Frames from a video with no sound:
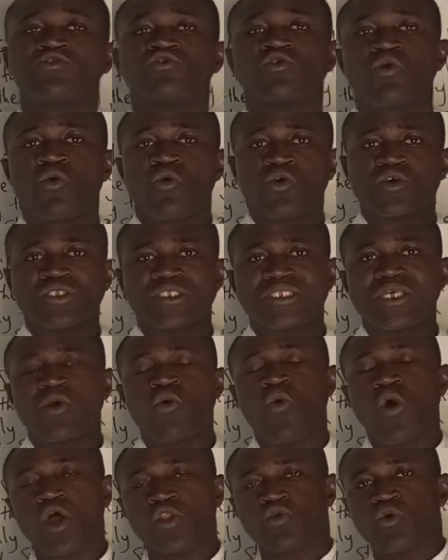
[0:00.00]
we will see
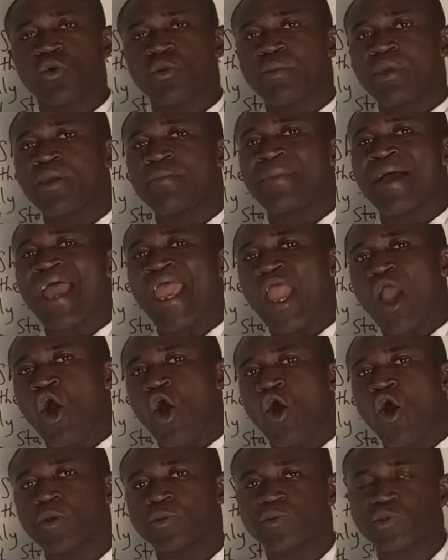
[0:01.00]
what we mean by
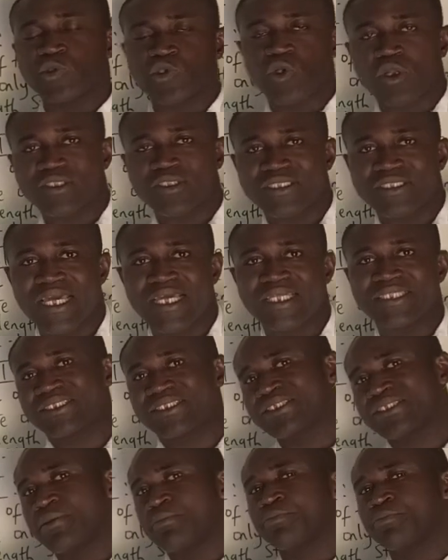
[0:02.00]
obstructed
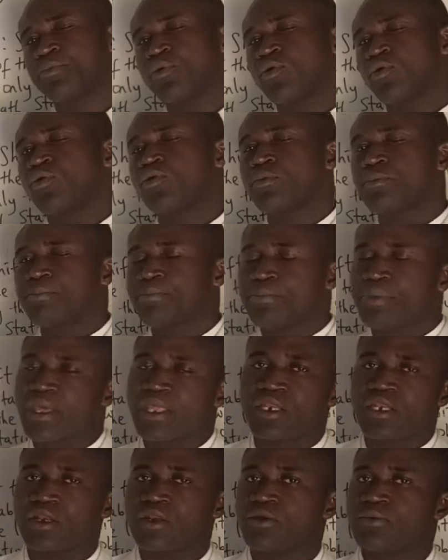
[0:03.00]
simple
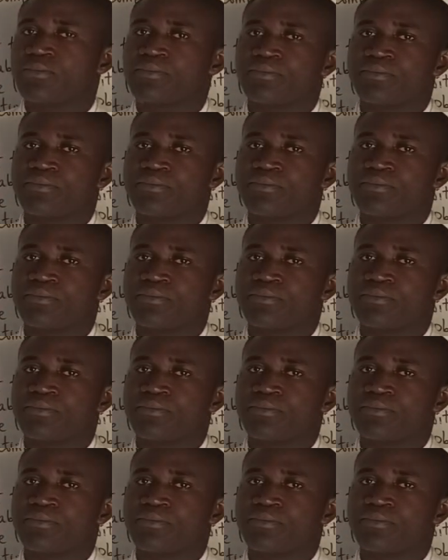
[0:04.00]
pendulum.